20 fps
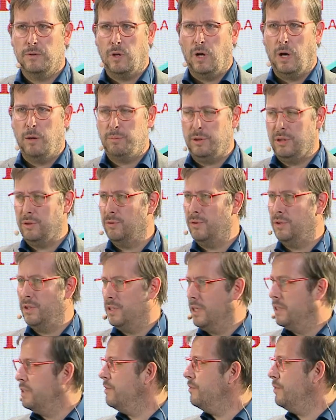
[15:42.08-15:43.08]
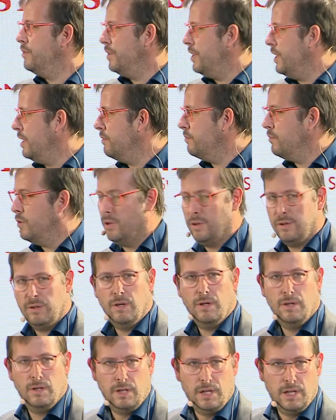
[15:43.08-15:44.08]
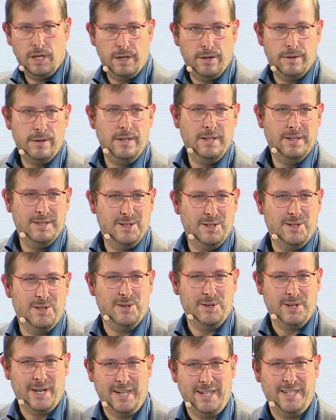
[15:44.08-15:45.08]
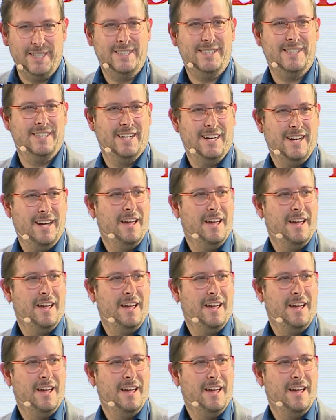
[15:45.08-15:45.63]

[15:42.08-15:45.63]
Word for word: So happy to see that everything was clear to you guys.